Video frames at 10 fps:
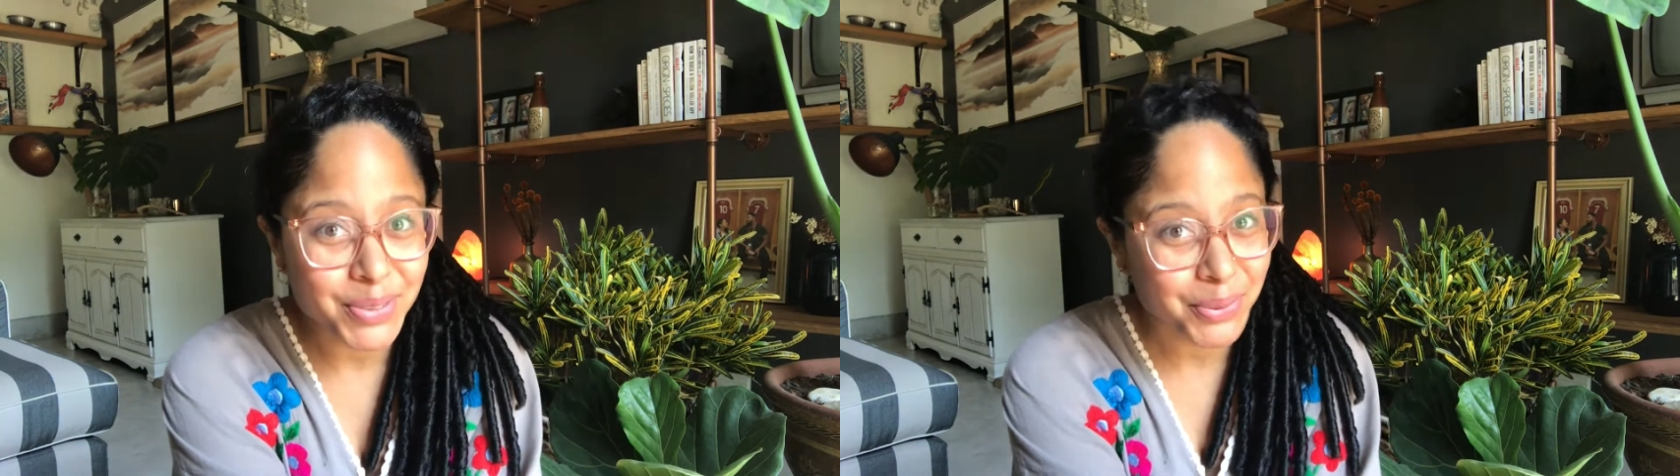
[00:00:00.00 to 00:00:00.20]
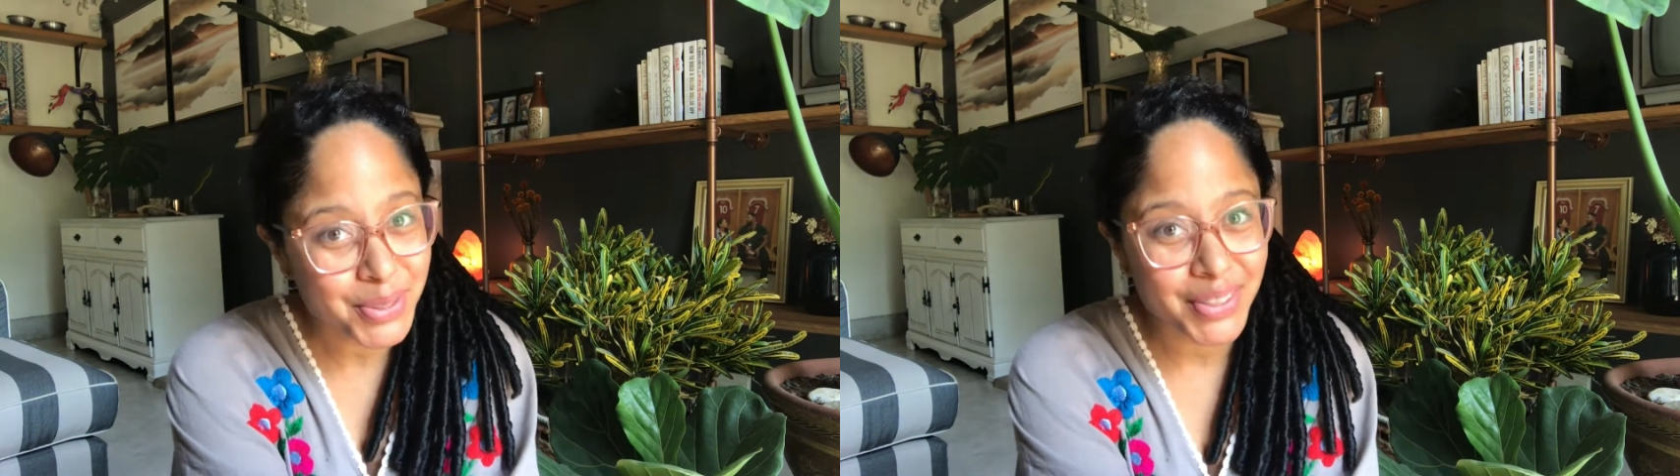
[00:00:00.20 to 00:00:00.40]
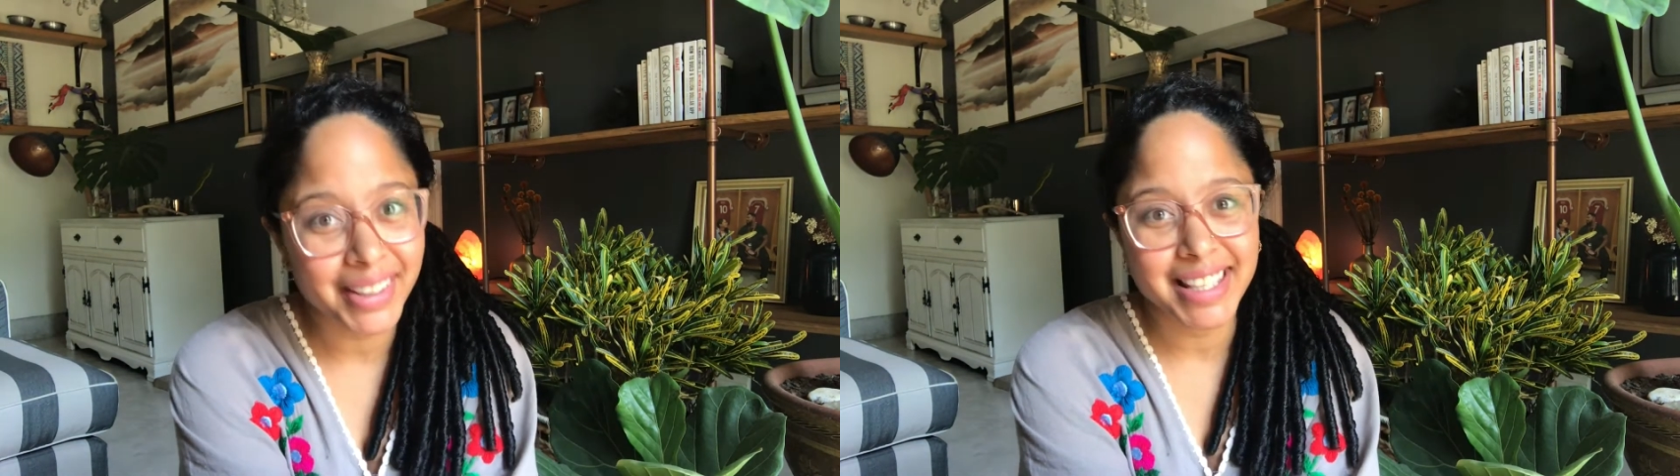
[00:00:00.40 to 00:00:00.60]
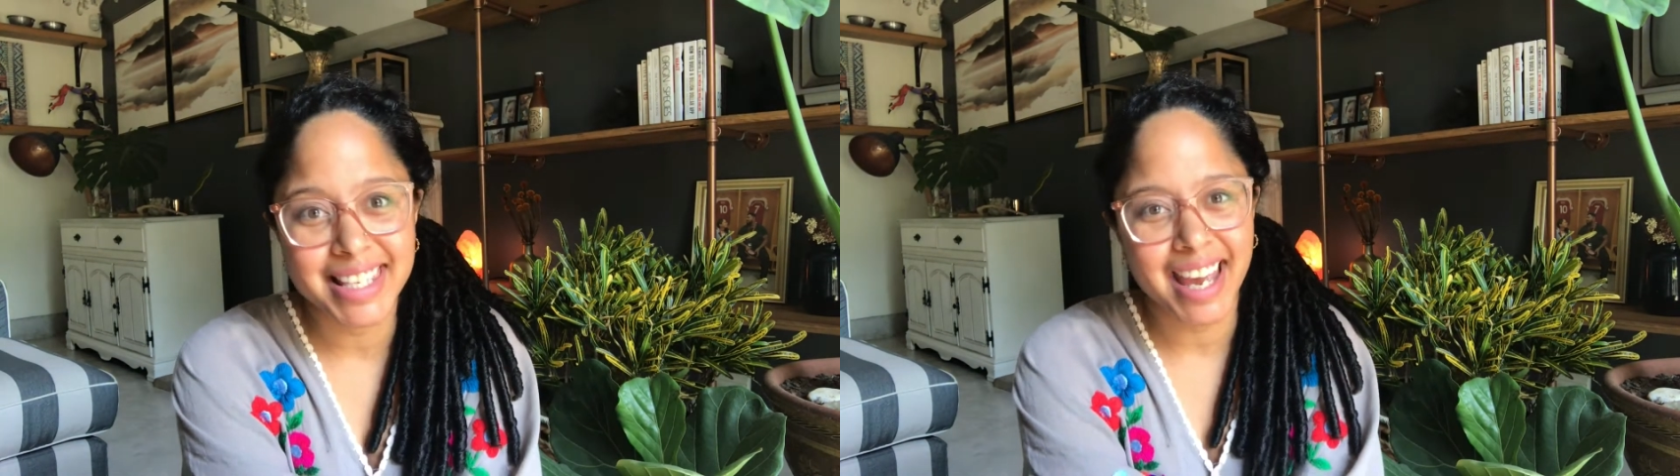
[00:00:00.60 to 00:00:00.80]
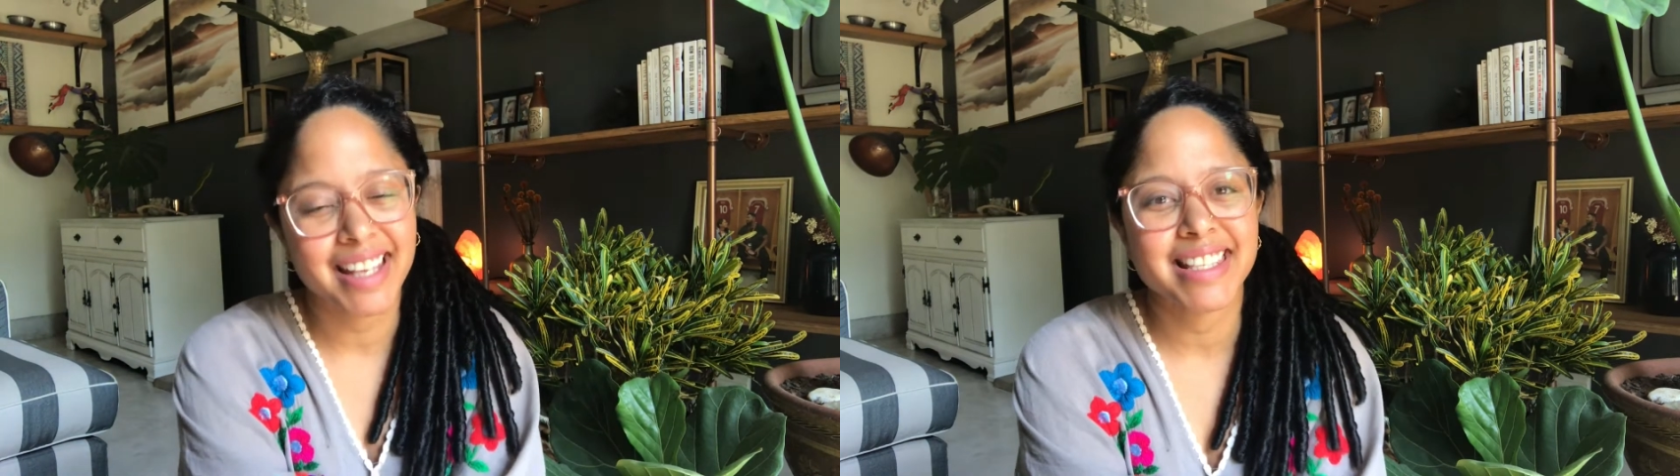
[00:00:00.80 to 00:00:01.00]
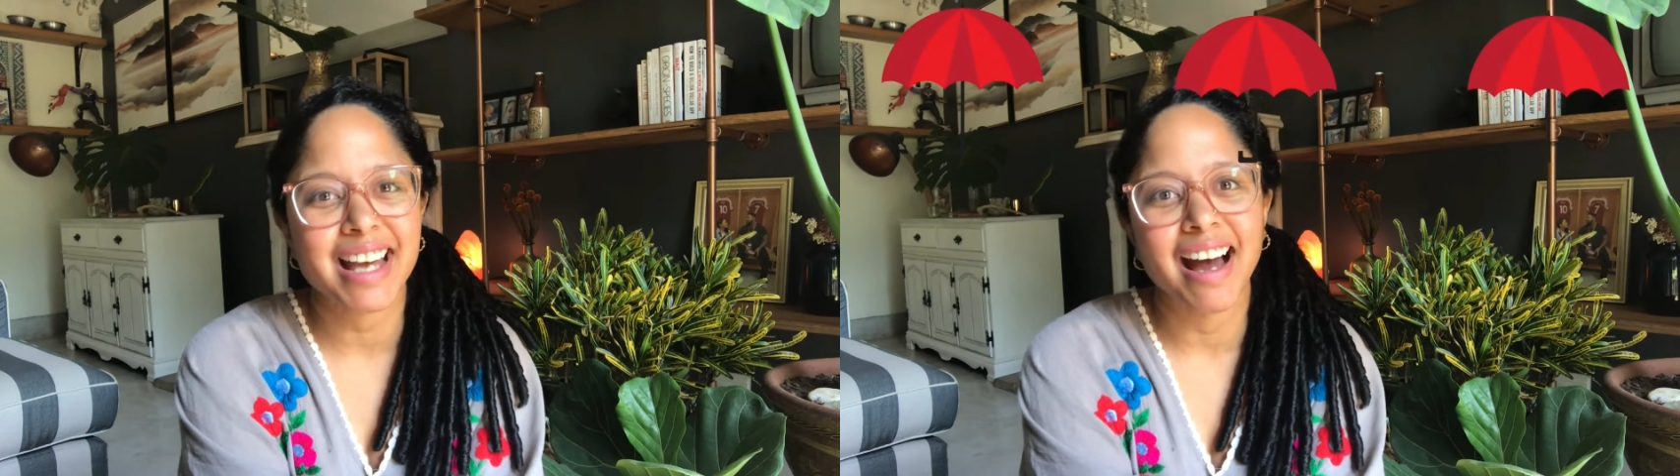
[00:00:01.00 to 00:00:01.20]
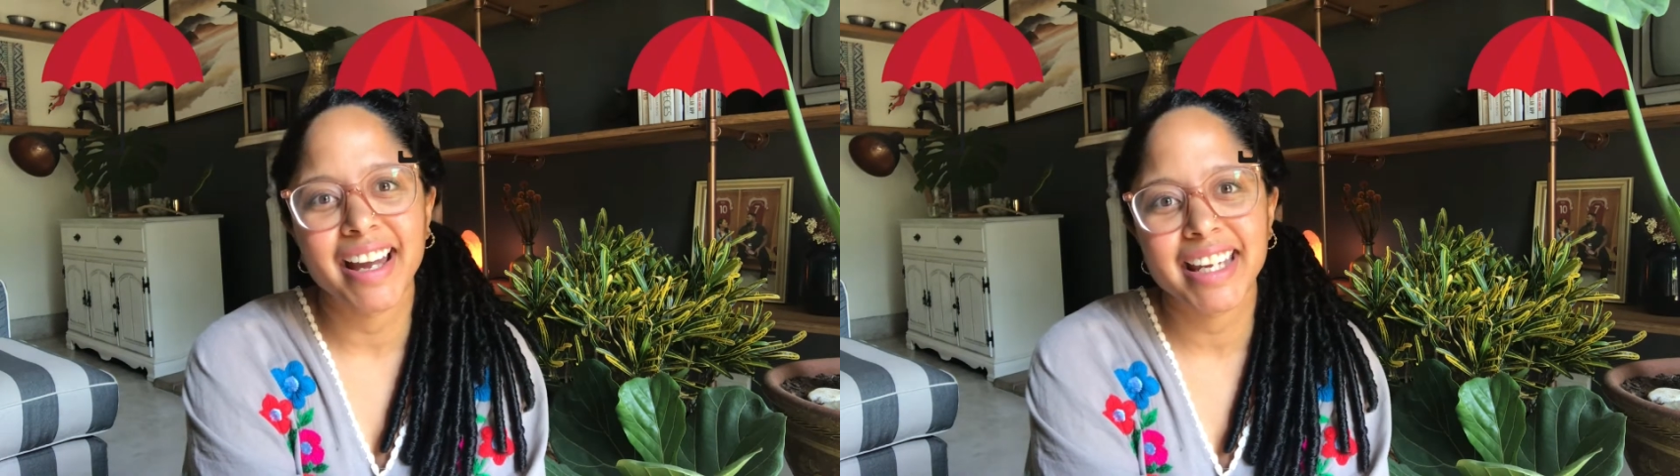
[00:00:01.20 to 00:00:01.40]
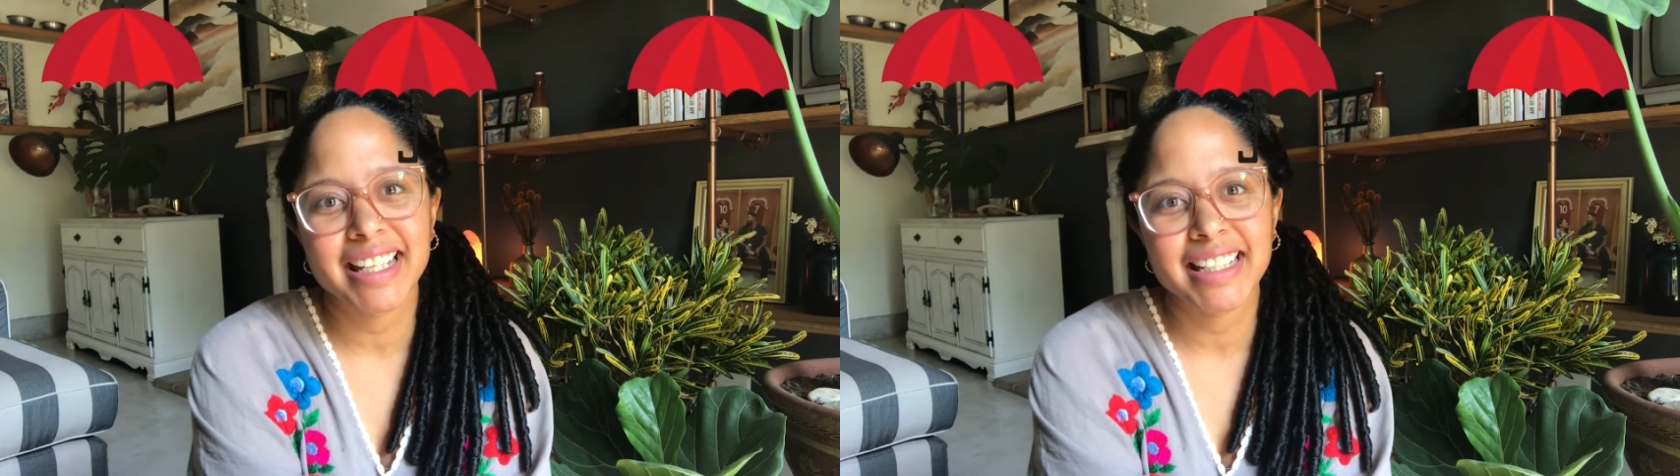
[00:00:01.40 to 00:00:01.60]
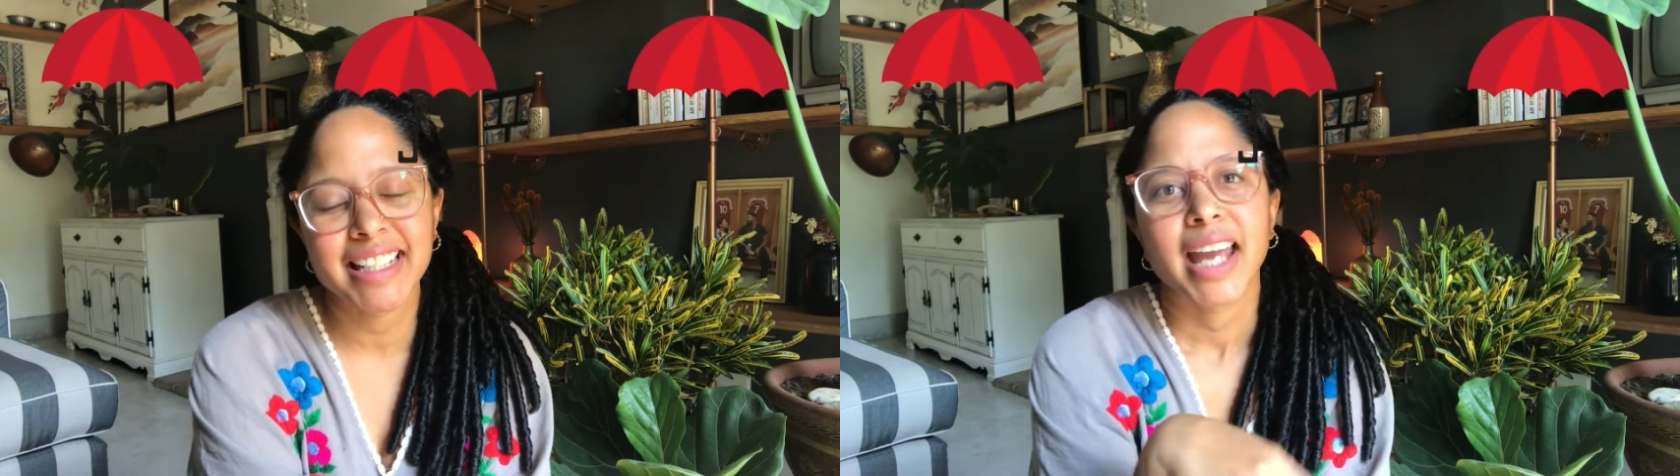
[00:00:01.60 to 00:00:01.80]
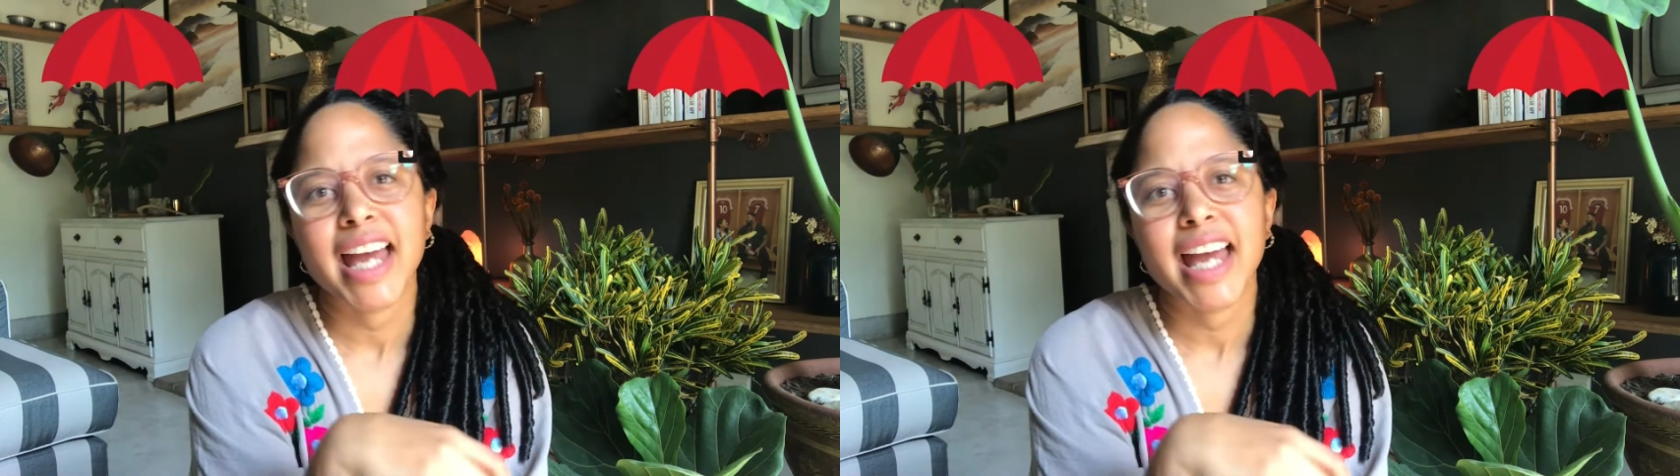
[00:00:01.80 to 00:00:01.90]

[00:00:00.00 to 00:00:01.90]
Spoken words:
also contains iron,